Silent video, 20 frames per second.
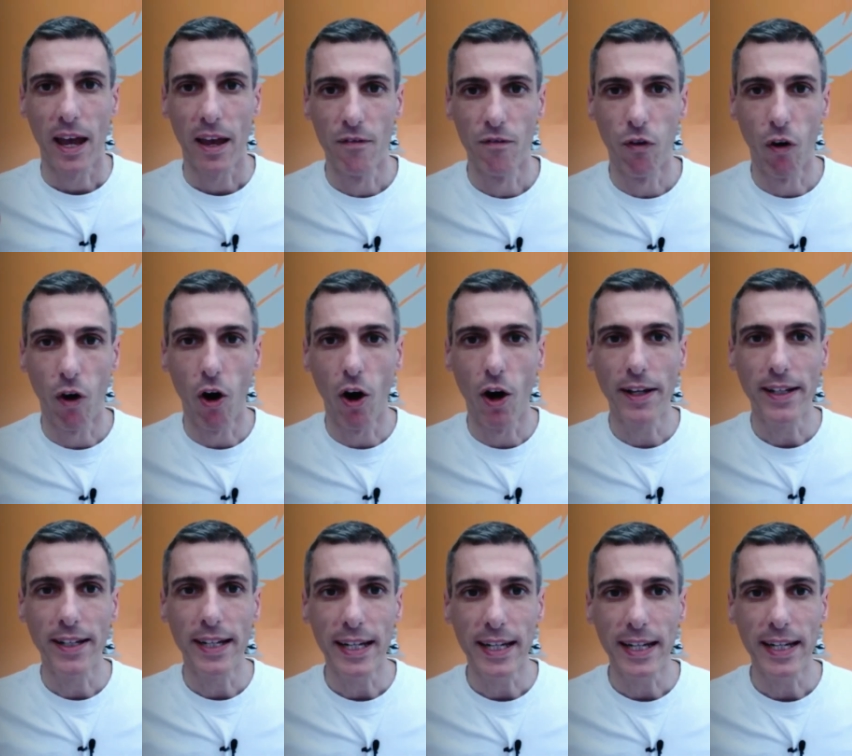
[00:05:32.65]

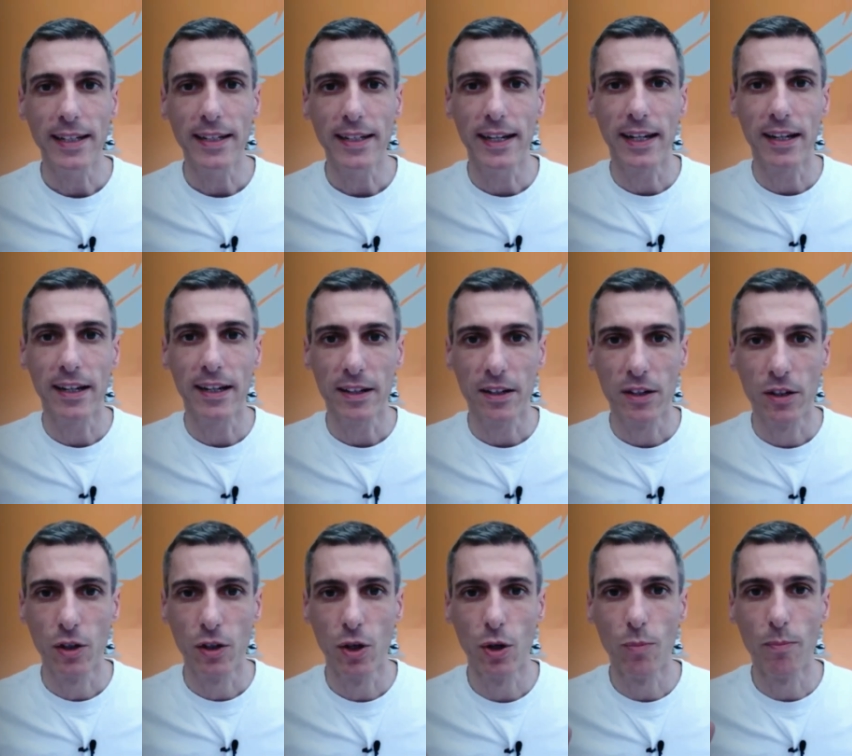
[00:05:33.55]
Avoid eating
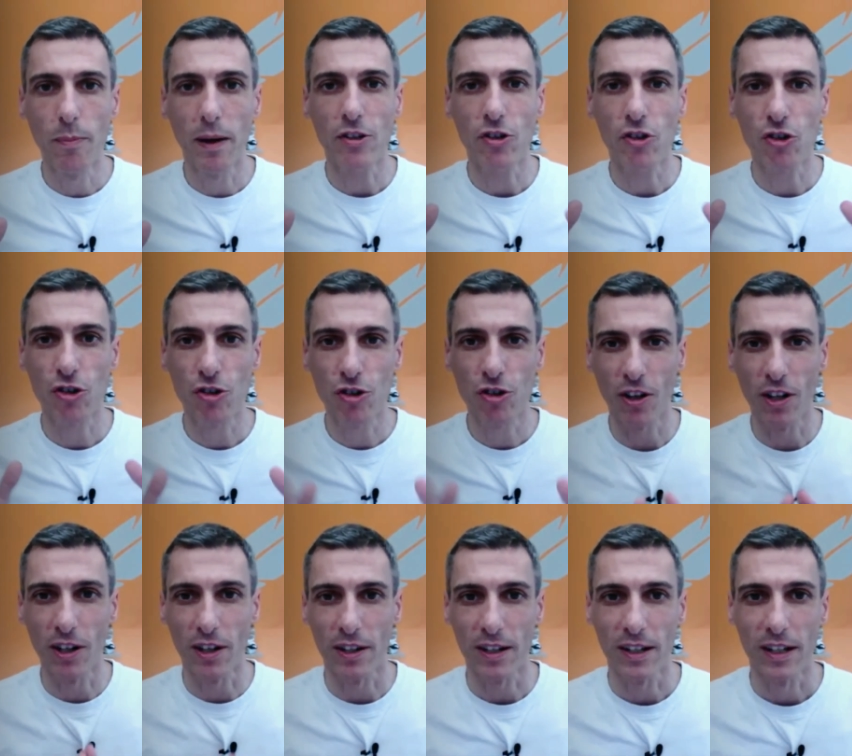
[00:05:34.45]
too much
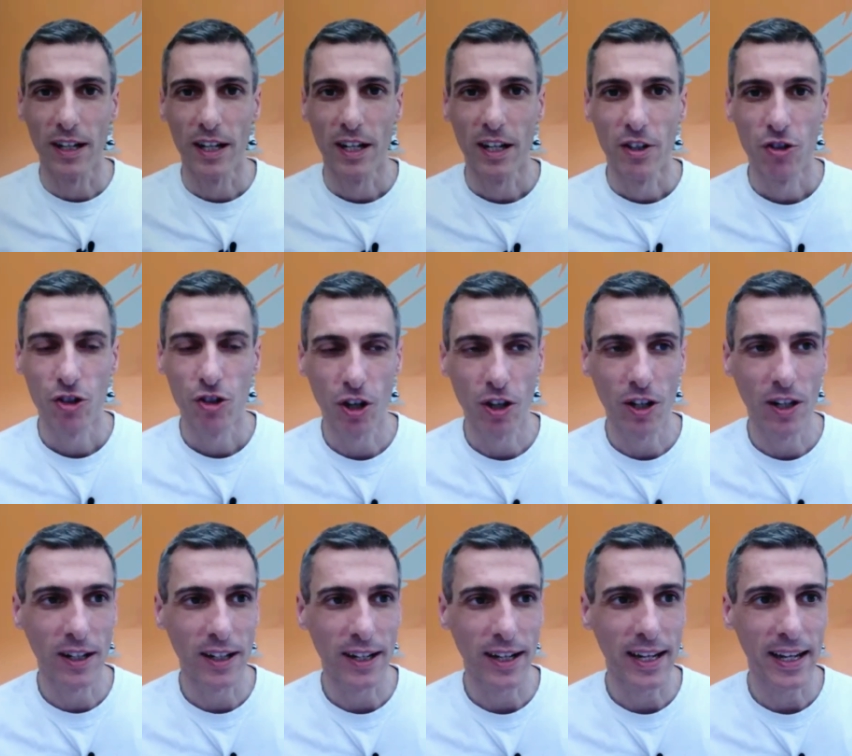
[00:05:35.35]
sugar.
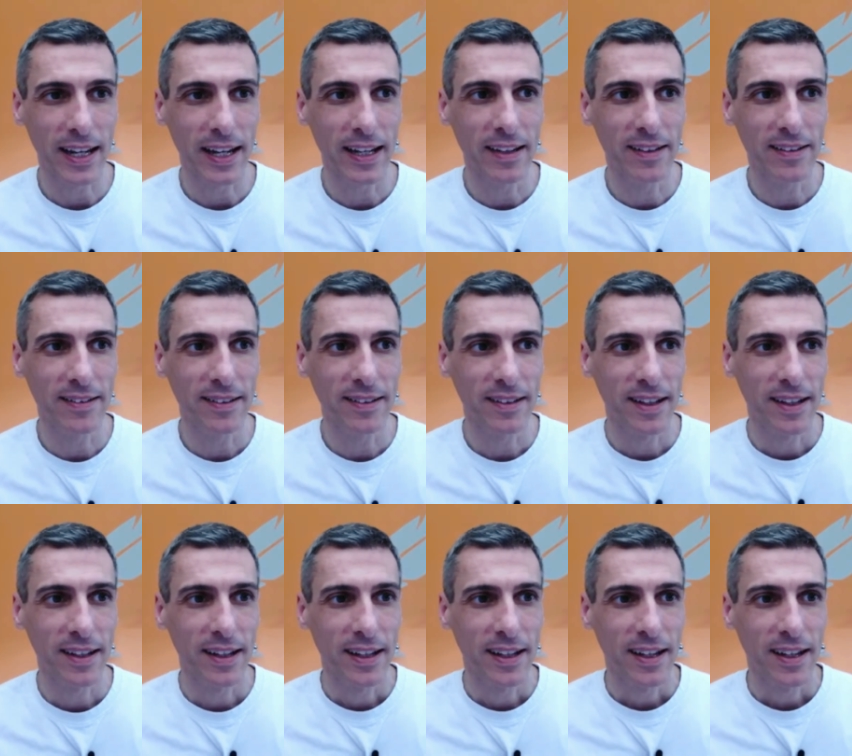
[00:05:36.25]
Sugar is,